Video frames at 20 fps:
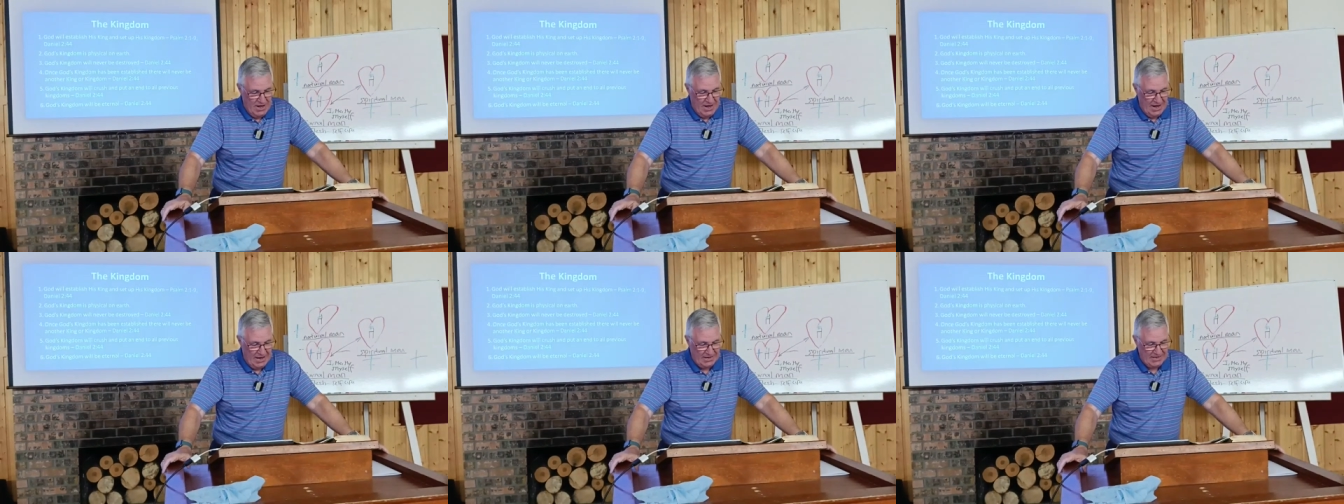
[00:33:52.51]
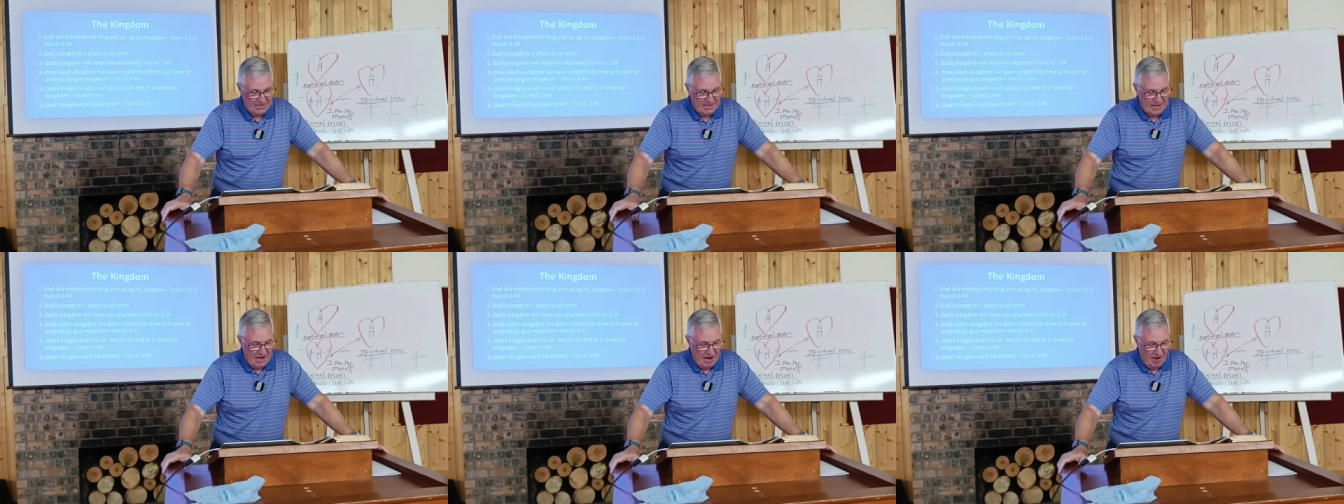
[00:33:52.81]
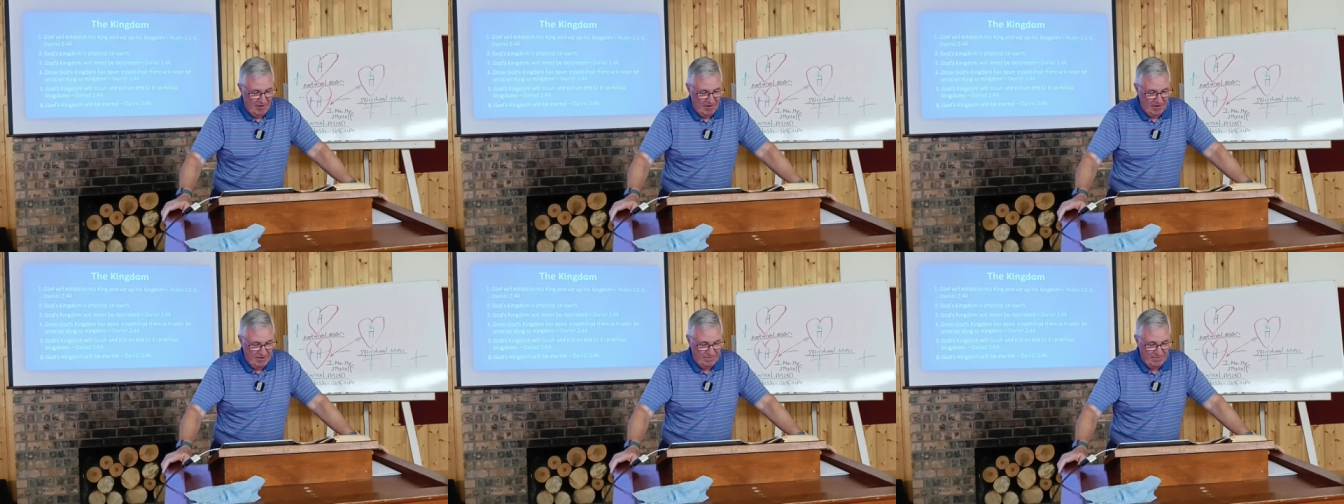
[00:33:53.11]
has
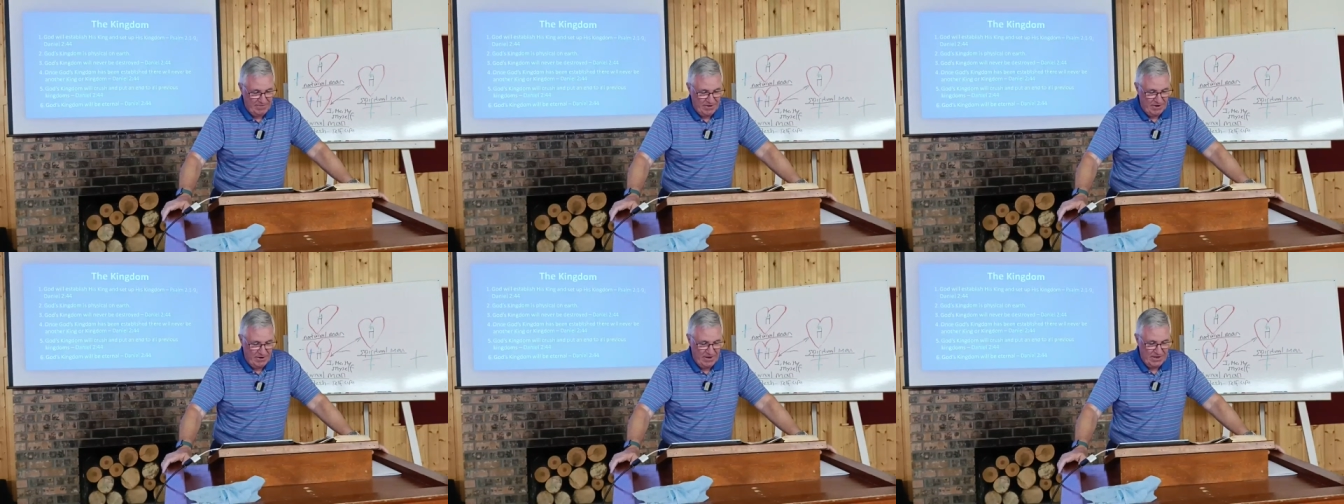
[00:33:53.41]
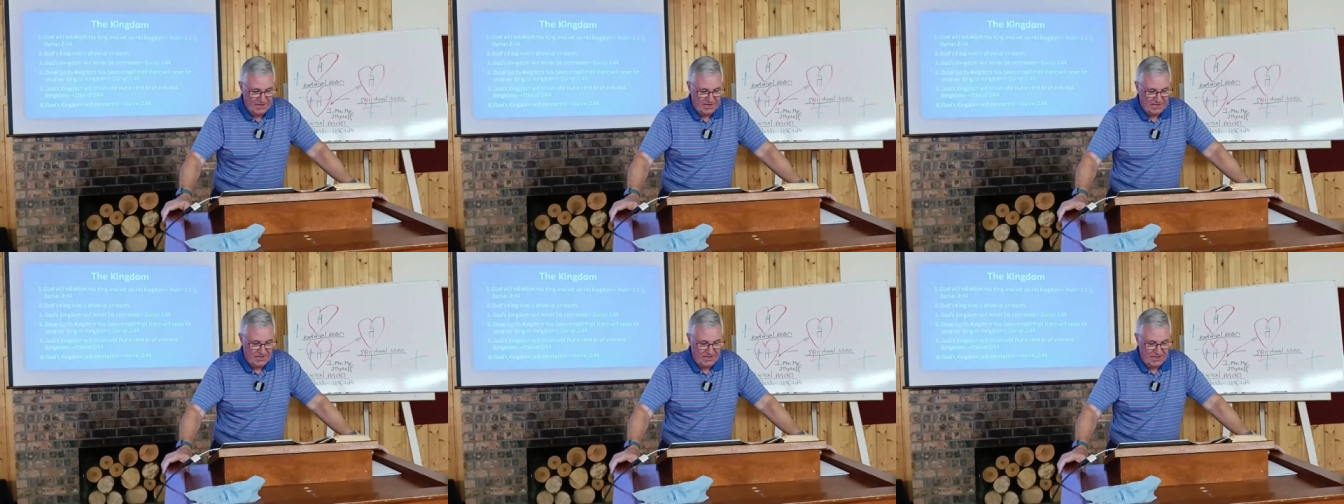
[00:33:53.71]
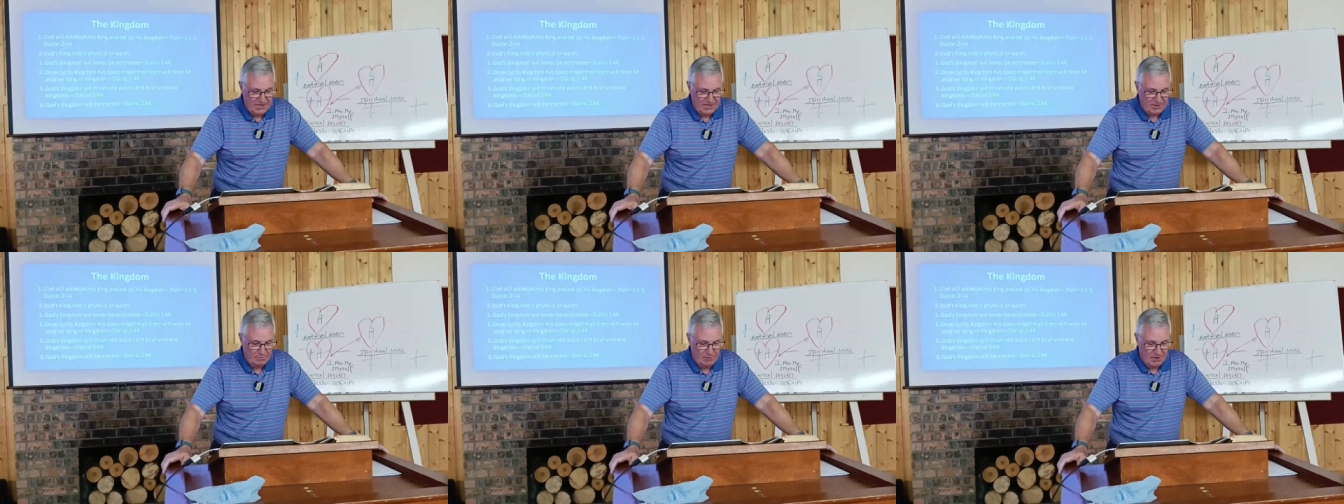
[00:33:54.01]
carried various
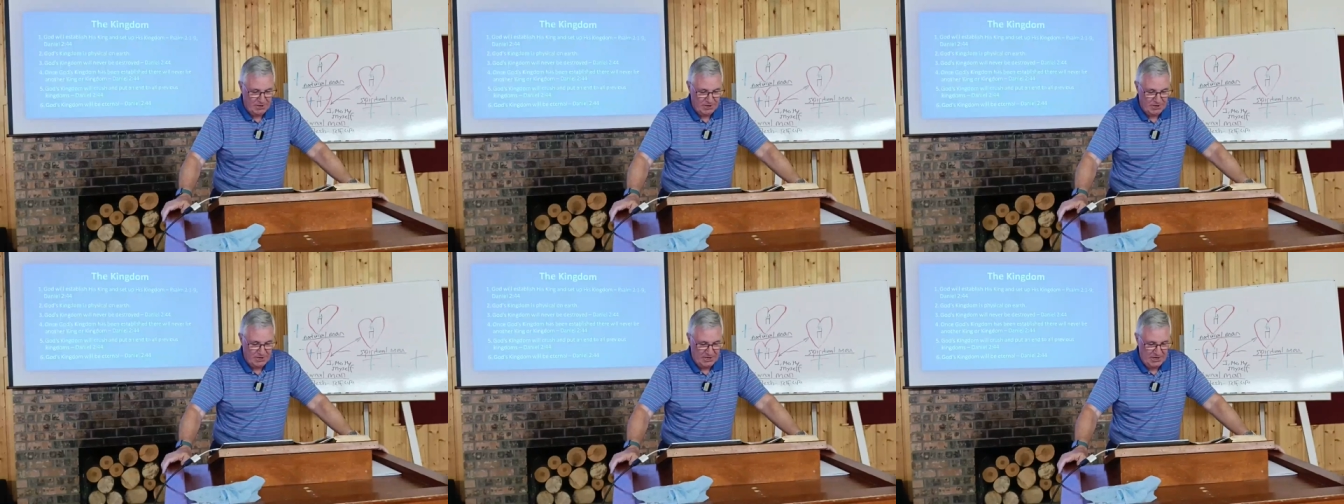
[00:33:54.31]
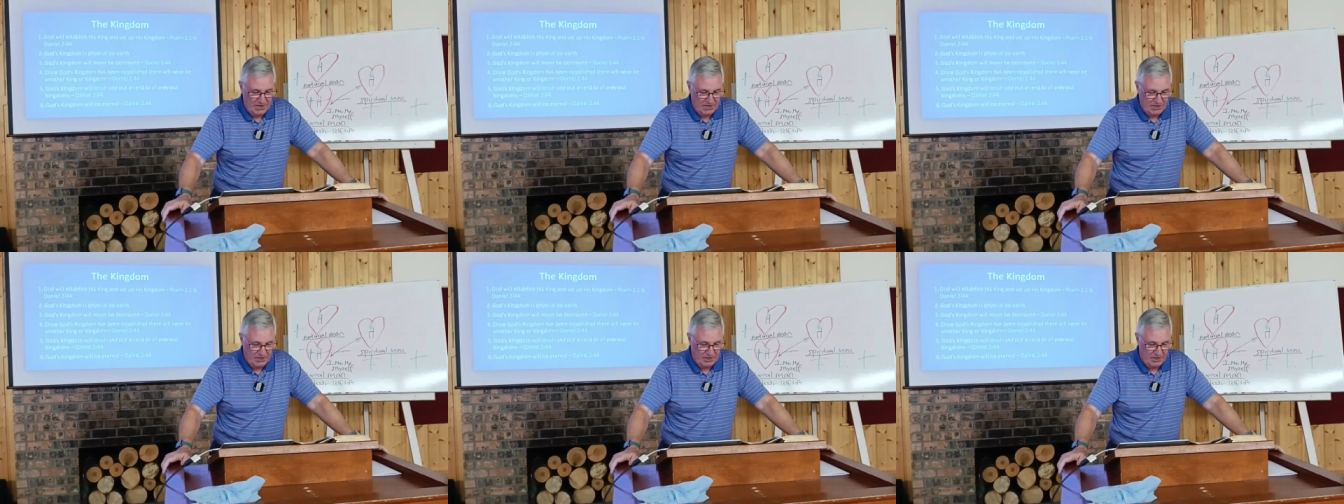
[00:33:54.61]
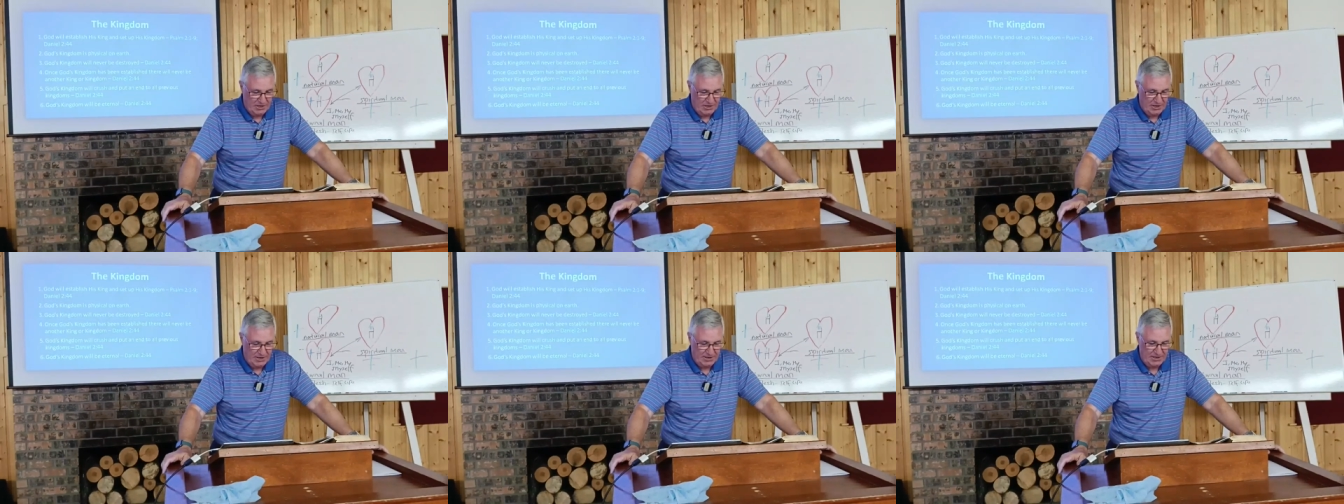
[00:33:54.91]

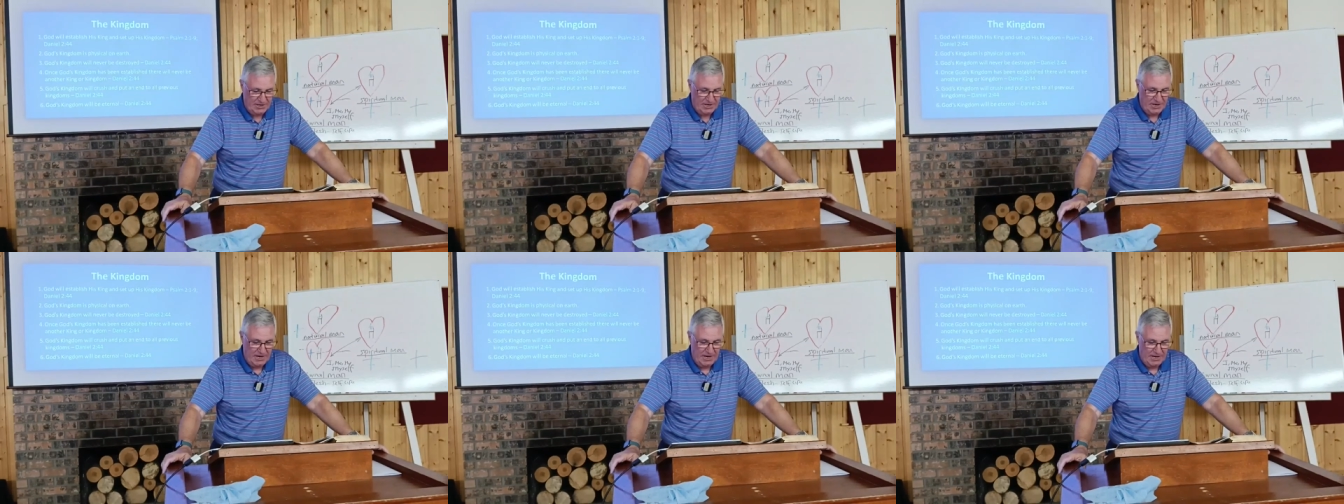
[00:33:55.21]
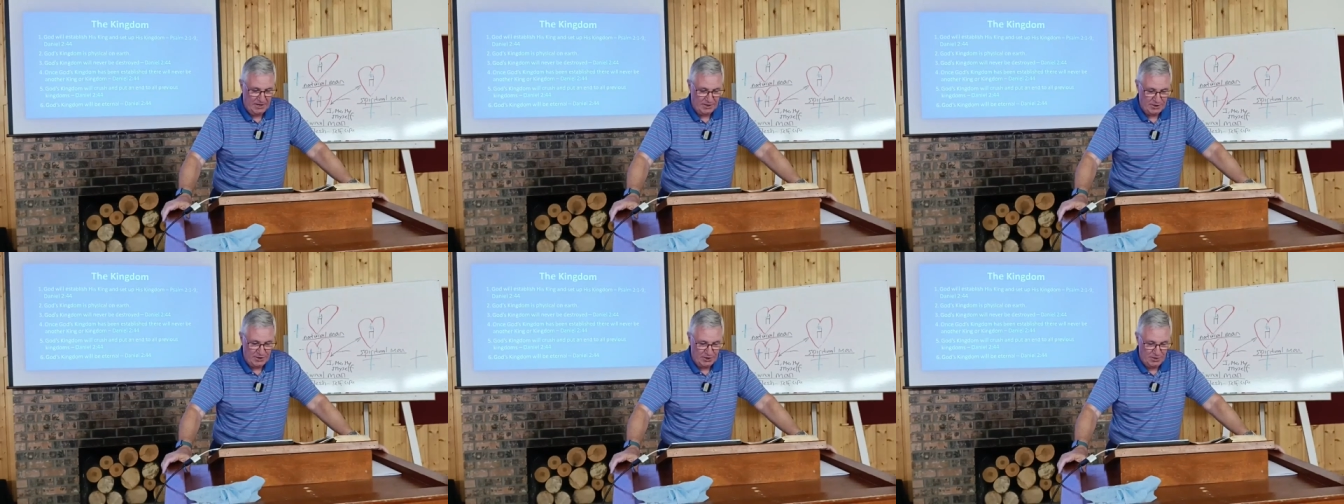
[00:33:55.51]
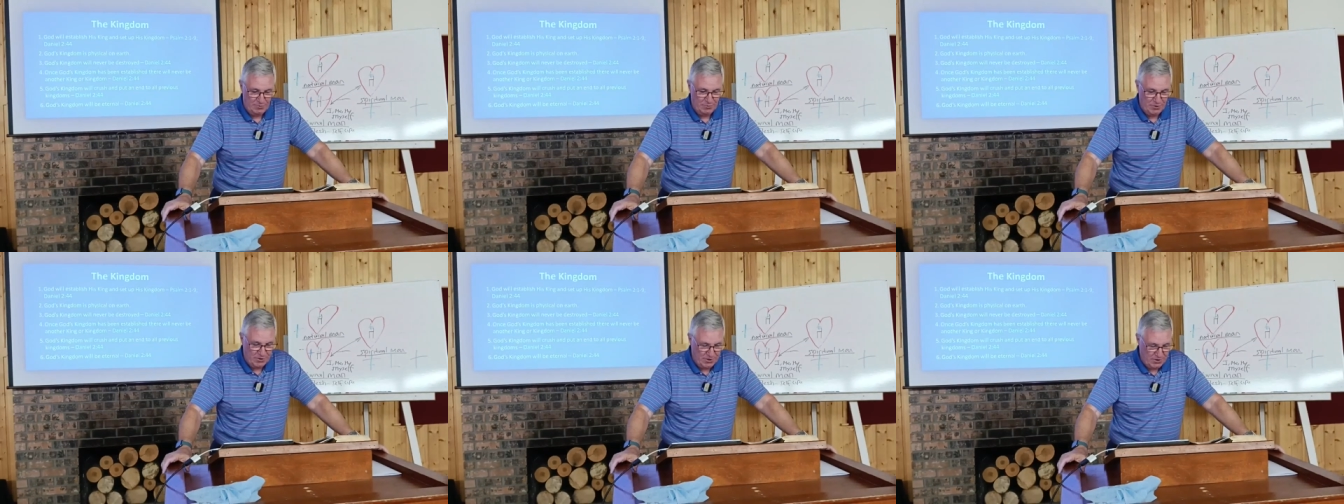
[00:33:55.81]
dispensationalist
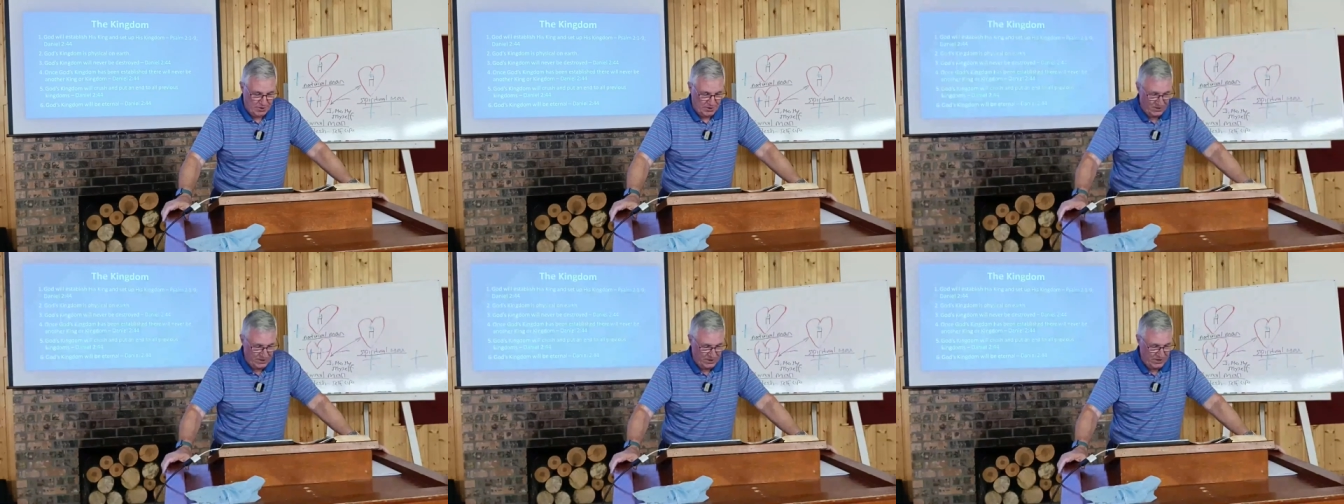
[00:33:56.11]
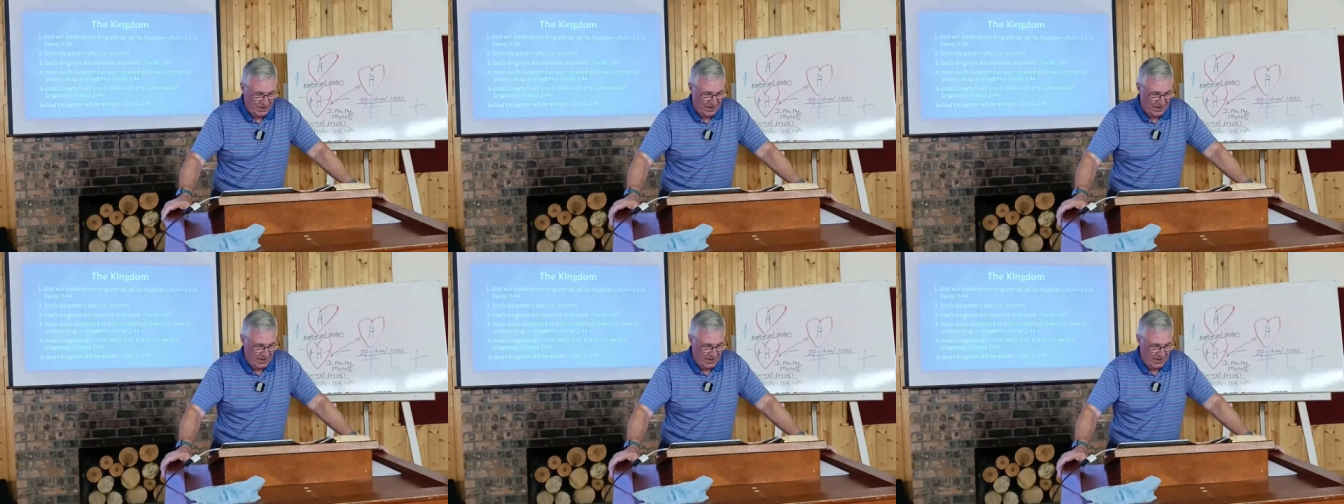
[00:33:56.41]
interpreters,